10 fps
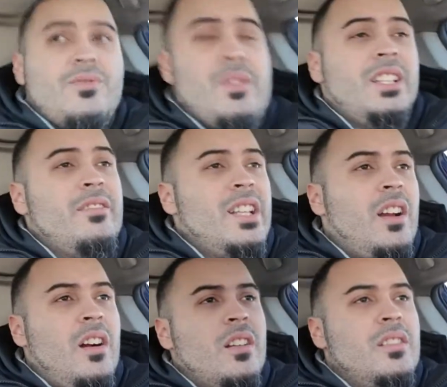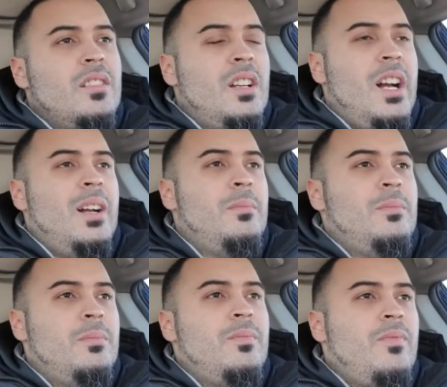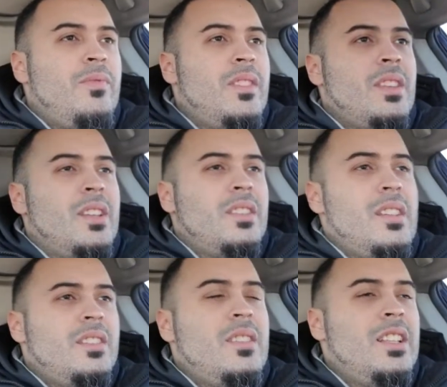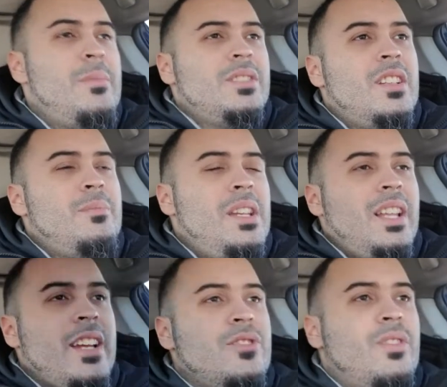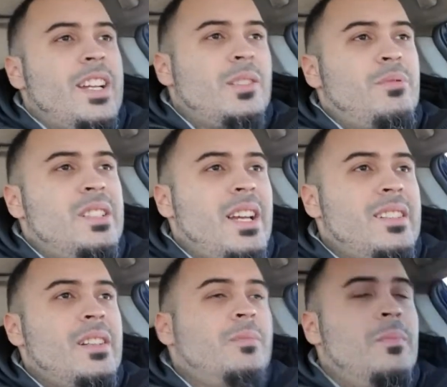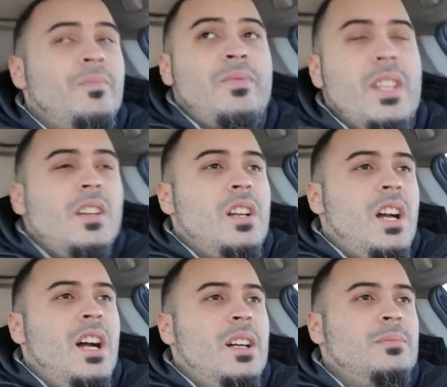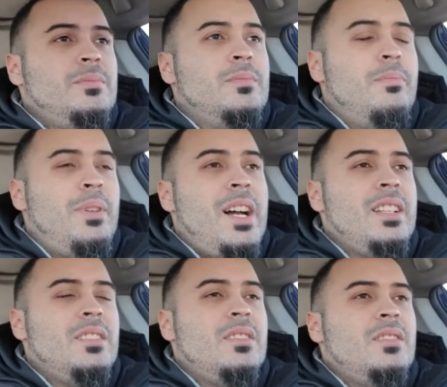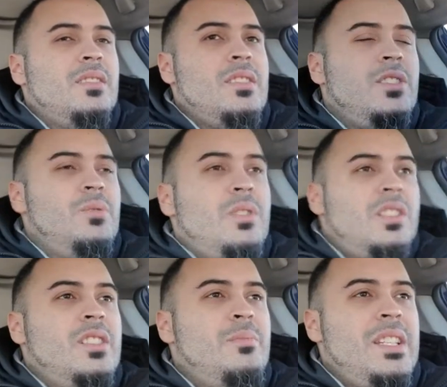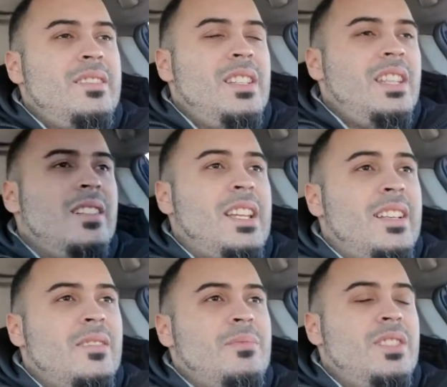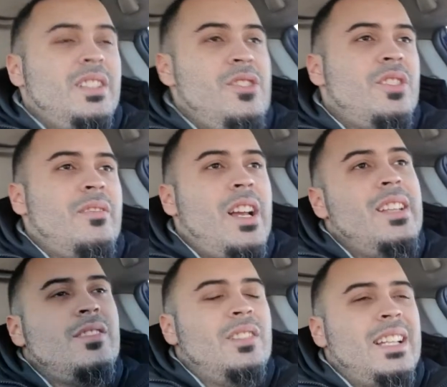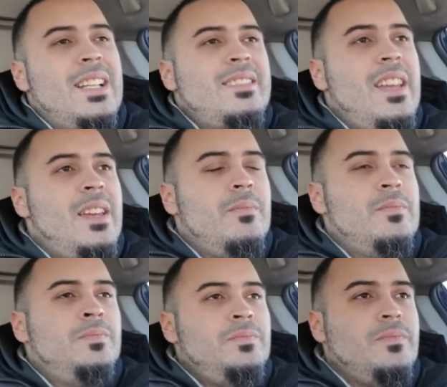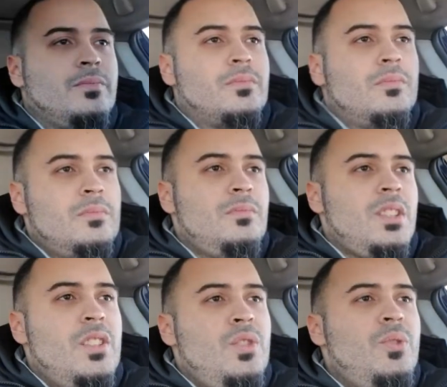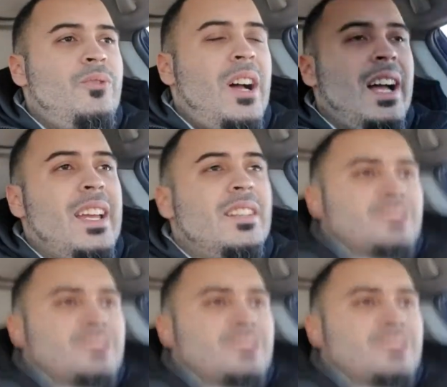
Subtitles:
really, really hard. The dilemma is going to be like trying to protect her. But you could be seeing like some silly shit, right? So like, let's say you find